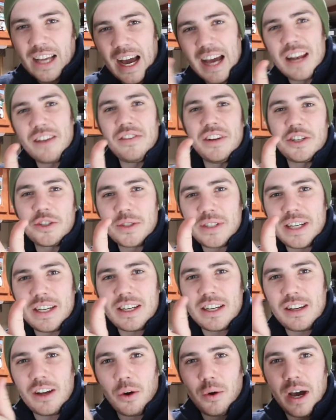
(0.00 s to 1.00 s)
Kind of
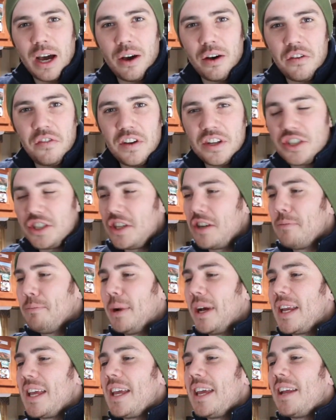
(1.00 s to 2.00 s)
interesting to know how efficient your
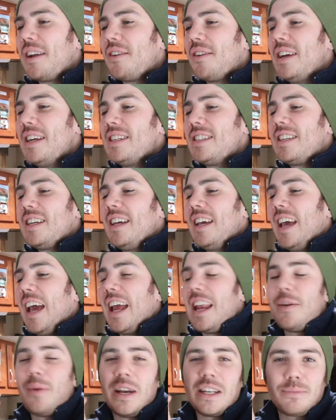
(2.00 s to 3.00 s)
buddy heater is.
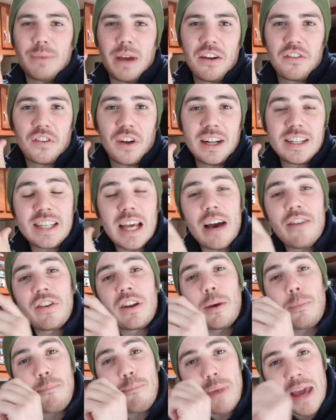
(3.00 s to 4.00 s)
Anyways, my friends, have
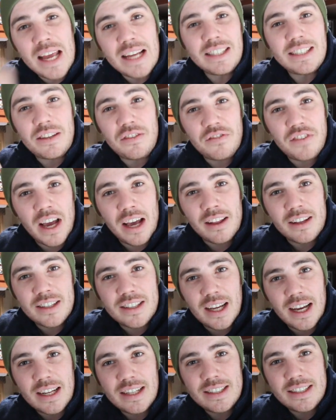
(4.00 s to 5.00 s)
an amazing
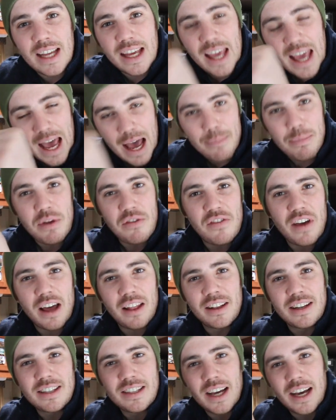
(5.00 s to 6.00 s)
Valentine's Day. Happy
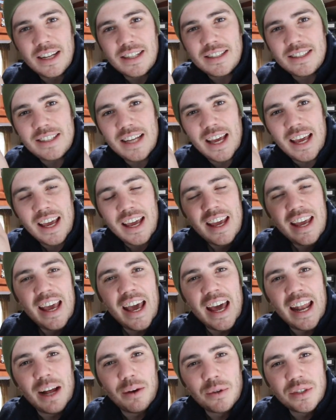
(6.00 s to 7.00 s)
Valentine's Day,
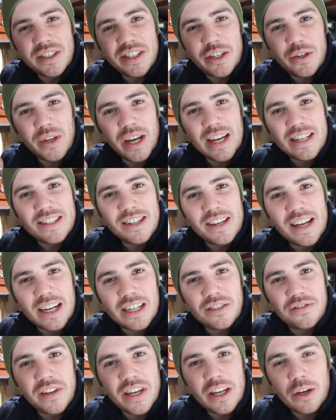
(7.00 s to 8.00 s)
and I will see you guys in the
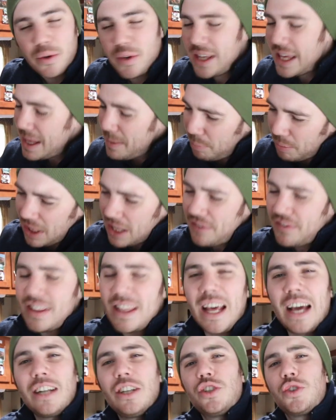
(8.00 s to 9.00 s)
next video. Keep
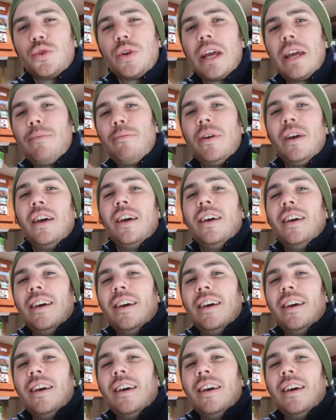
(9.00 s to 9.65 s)
living that dream.